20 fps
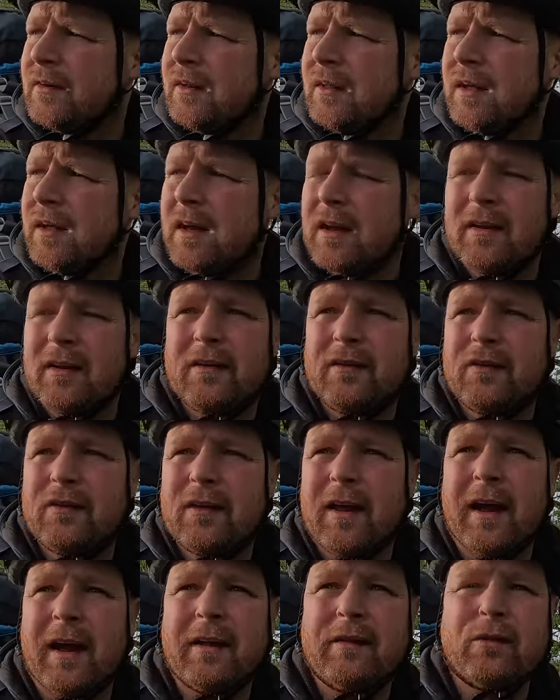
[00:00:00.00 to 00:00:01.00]
Yeah,
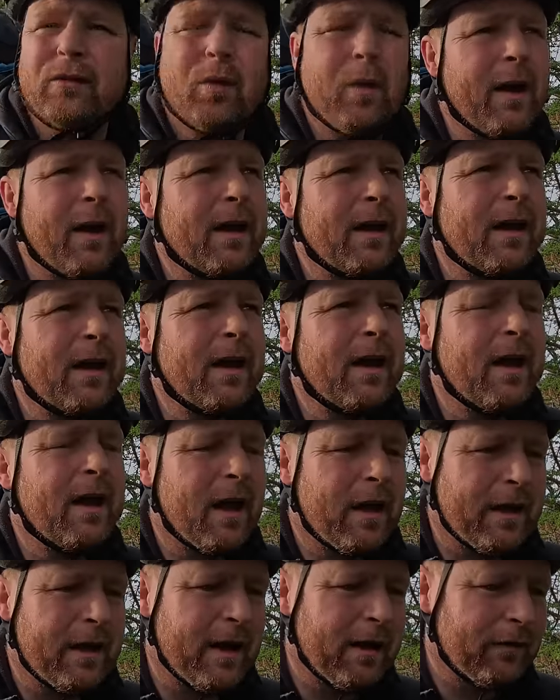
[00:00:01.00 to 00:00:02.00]
so that is quite
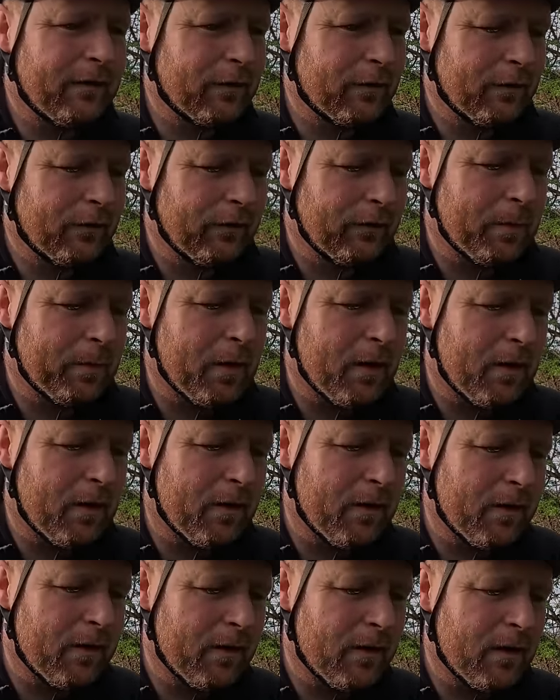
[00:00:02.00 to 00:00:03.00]
a nice little spot.
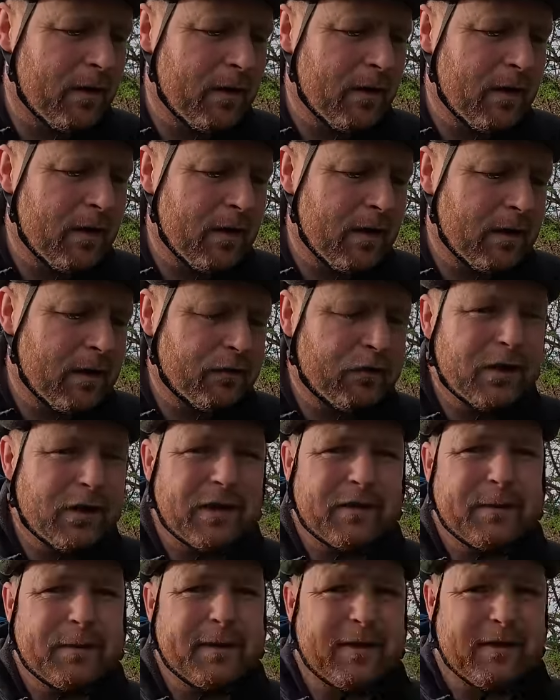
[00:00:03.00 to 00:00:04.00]
It's going
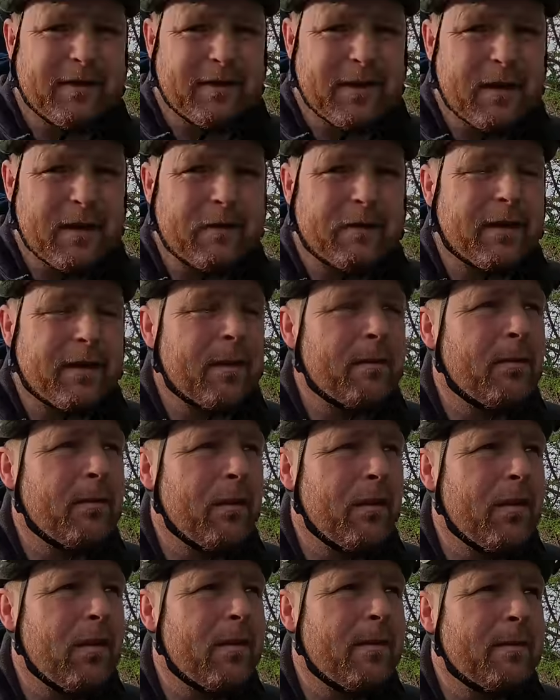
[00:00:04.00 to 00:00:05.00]
to have to be stealth camp
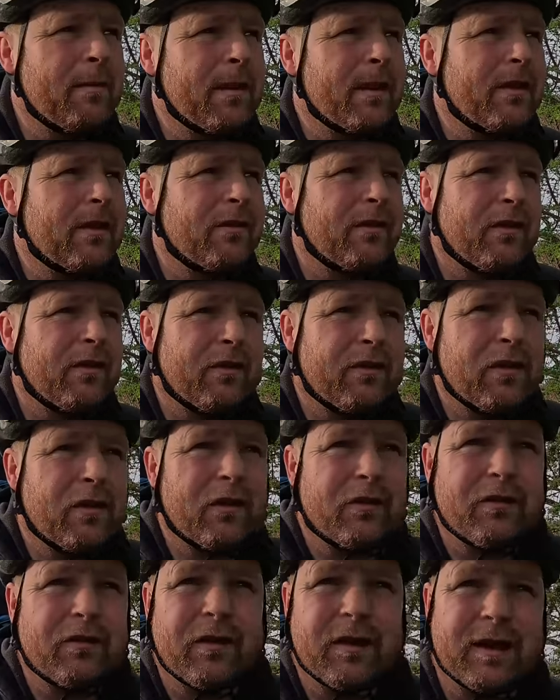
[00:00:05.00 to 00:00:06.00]
though, because it's
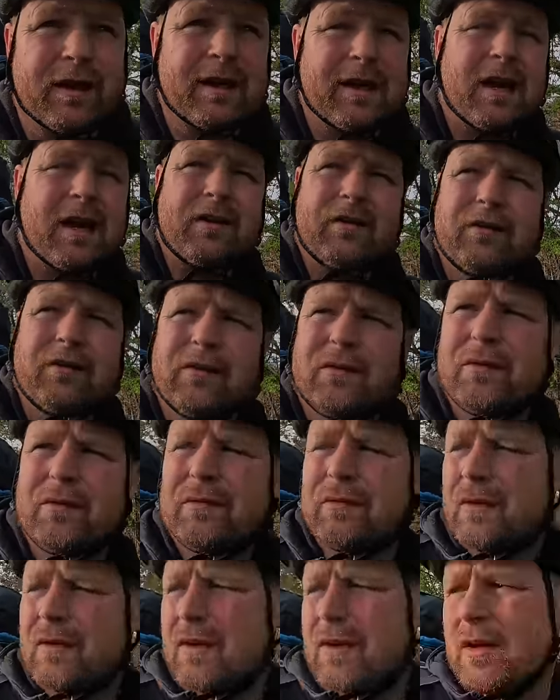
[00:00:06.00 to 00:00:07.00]
close to the canal and
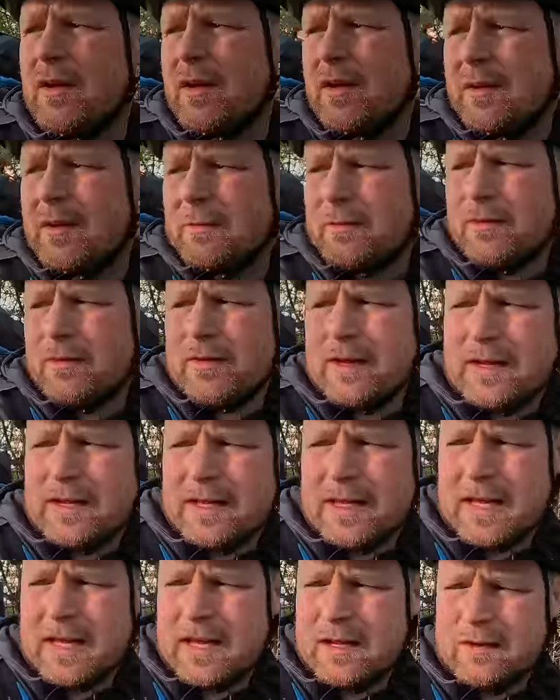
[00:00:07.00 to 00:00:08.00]
stuff. But then
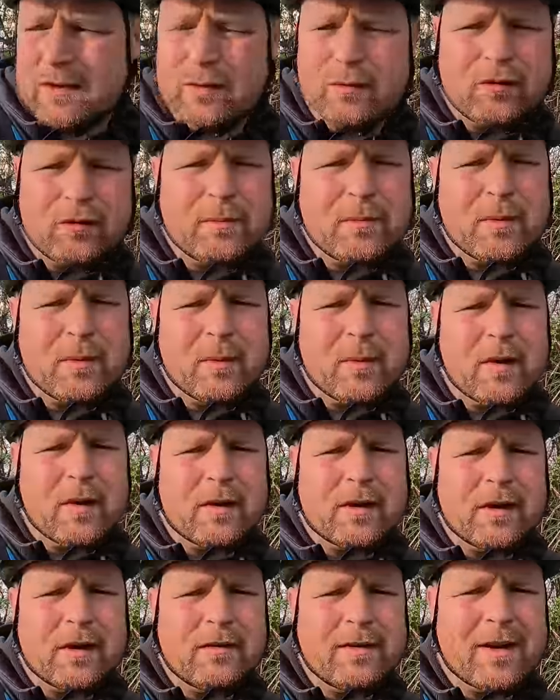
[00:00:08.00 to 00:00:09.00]
again, who's going to be
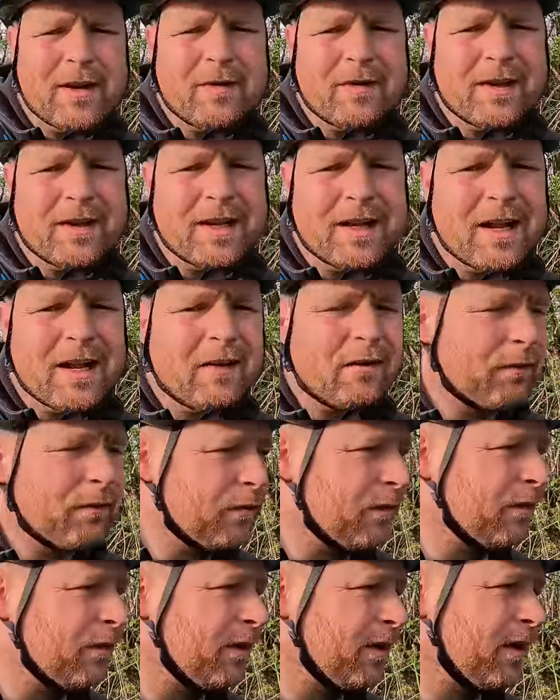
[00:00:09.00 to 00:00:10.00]
walking around the canal
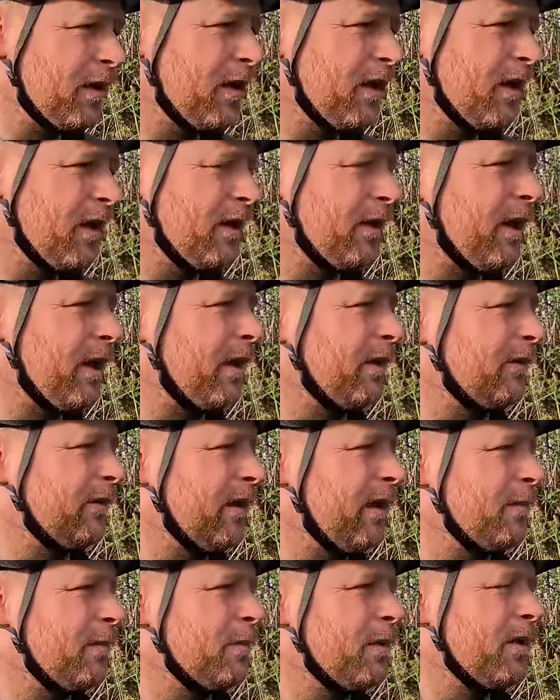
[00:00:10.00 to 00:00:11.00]
front at night
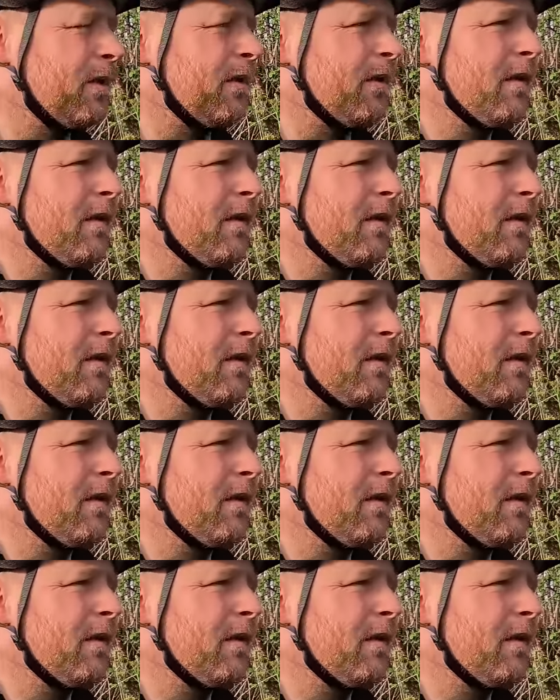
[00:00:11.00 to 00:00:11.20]
time?